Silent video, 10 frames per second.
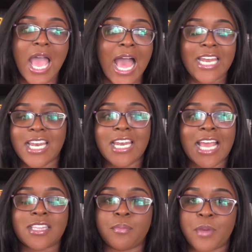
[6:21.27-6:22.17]
and
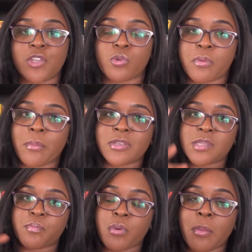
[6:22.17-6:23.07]
like the page will
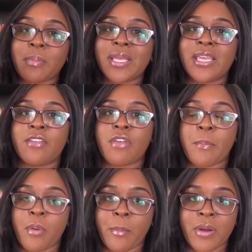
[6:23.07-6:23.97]
probably give a
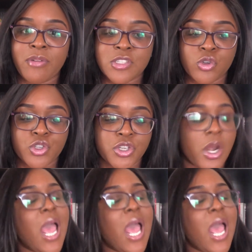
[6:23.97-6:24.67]
proper resolution.